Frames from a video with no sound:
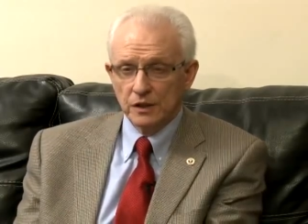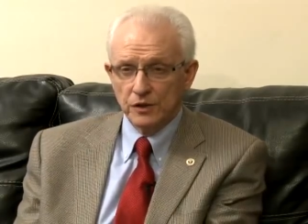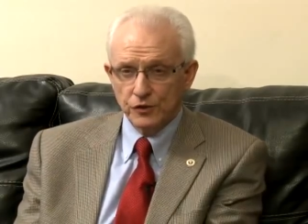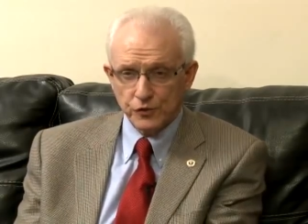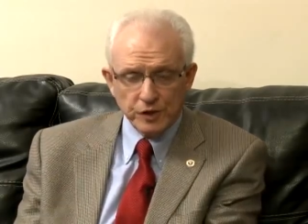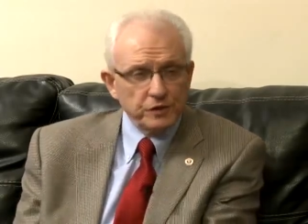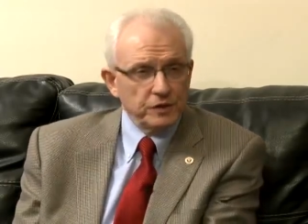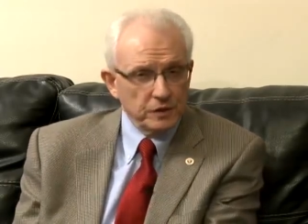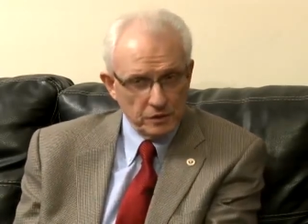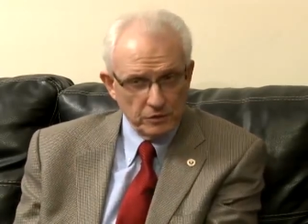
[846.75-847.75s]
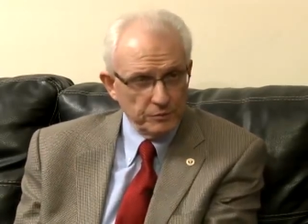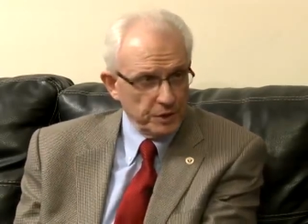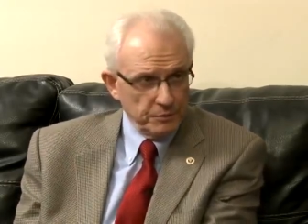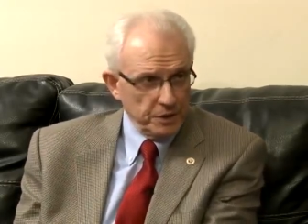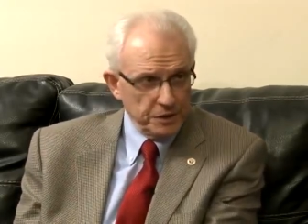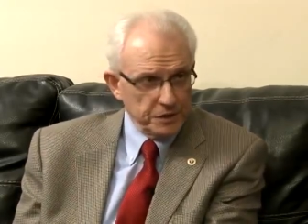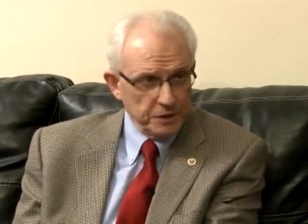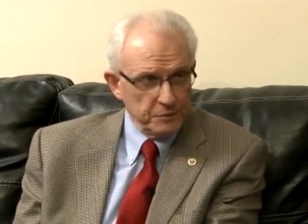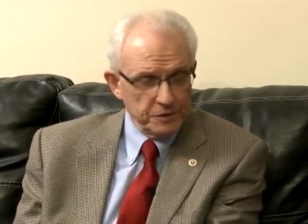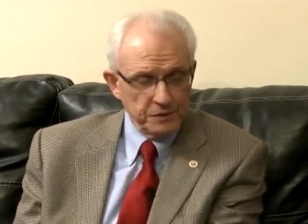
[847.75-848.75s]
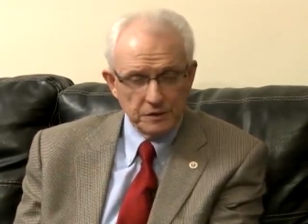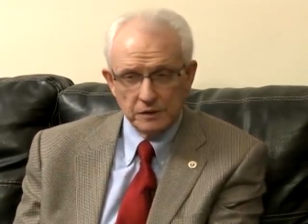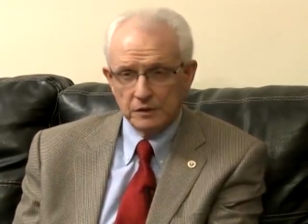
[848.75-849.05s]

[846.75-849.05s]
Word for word: he threatened Colombia many times.